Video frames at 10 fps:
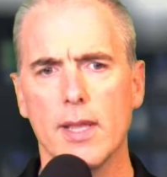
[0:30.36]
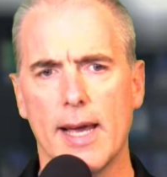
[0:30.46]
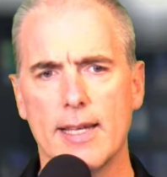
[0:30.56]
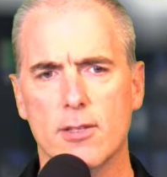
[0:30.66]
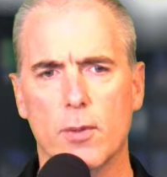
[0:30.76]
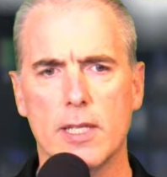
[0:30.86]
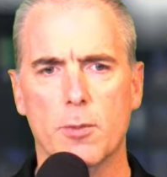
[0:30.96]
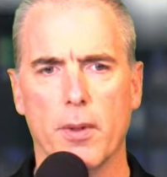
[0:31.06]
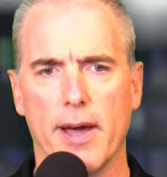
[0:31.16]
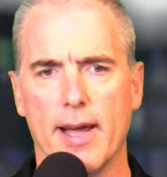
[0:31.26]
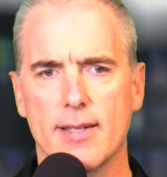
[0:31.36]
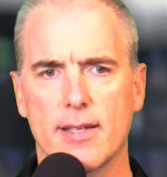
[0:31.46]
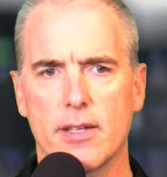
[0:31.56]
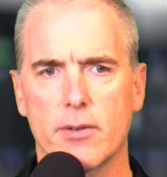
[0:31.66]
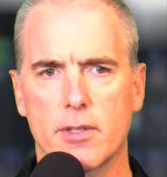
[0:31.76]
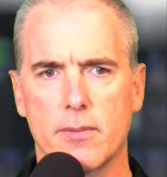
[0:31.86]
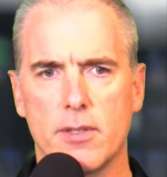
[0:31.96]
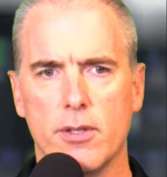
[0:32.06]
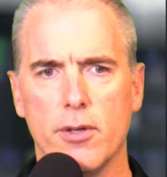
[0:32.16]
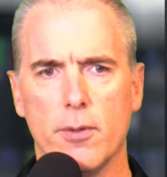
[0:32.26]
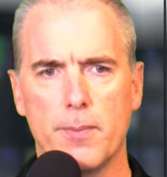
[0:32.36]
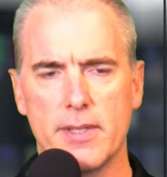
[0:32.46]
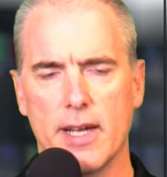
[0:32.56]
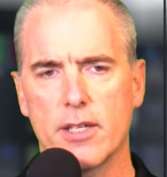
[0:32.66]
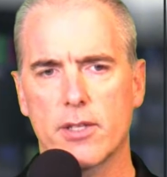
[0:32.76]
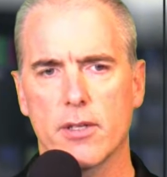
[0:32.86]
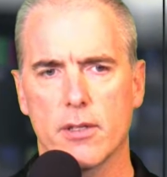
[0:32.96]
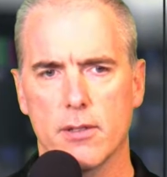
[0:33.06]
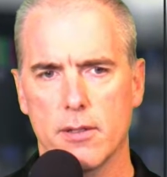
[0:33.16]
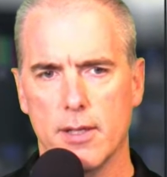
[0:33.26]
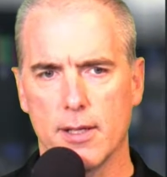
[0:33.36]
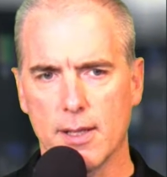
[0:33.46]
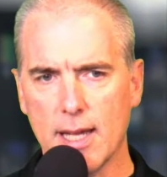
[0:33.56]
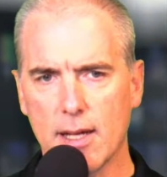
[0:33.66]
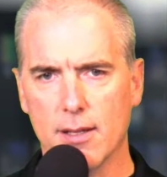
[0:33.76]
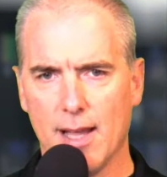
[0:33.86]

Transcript: last week's play, I said there was 2 potential illegal